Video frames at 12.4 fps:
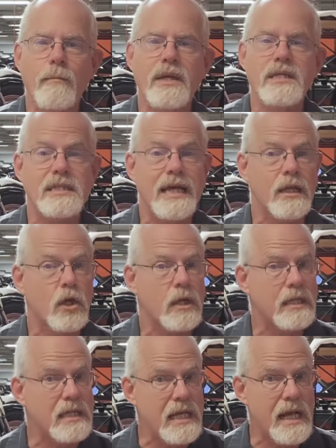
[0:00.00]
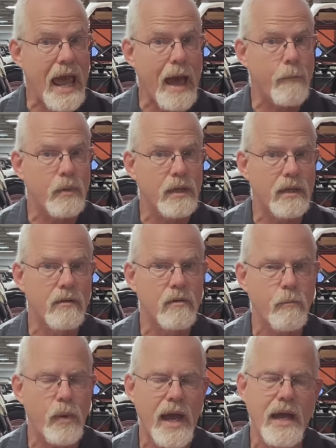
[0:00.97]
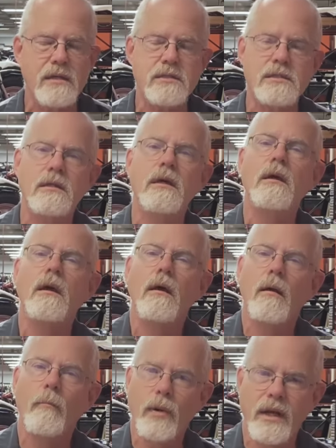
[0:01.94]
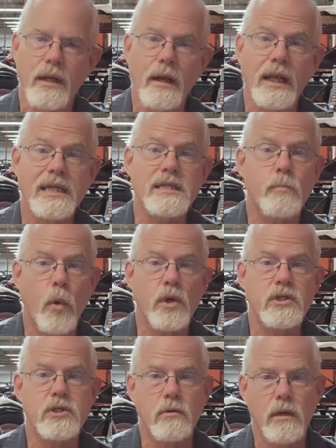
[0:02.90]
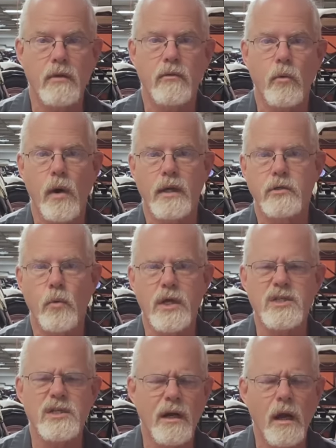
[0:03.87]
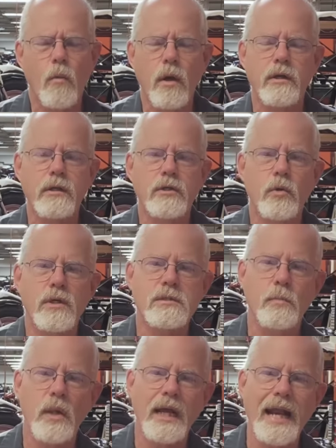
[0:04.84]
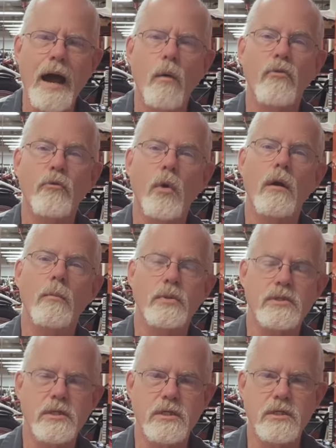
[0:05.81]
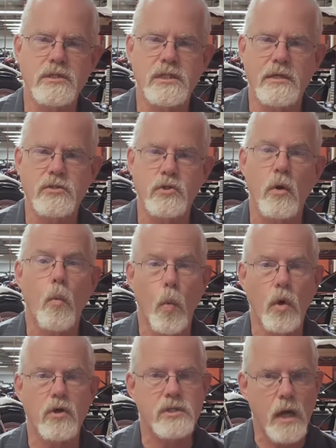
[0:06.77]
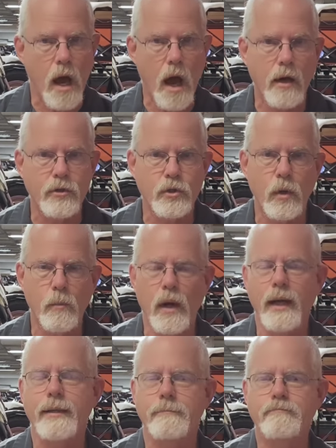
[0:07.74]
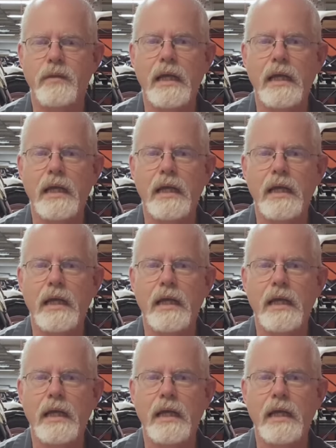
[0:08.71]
It means it did happen in the past, but it at least points you in the right direction. And I wanted to explain how a throttle position sensor works on your bike.